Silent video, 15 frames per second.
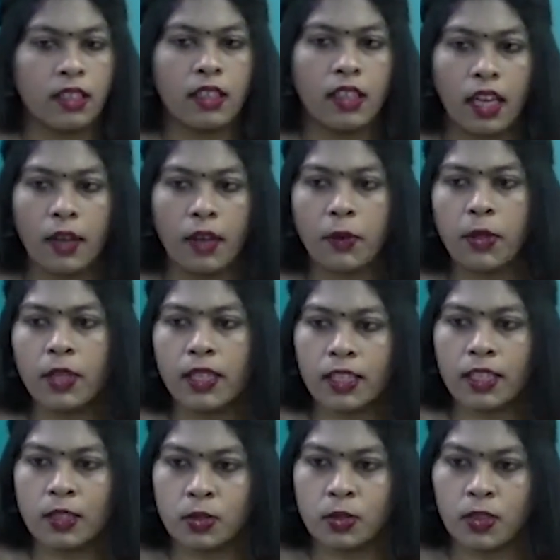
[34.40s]
Have you
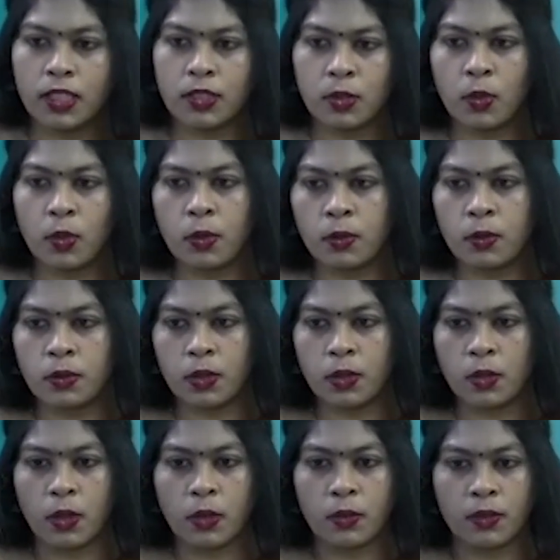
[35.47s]
written? Should I slow down?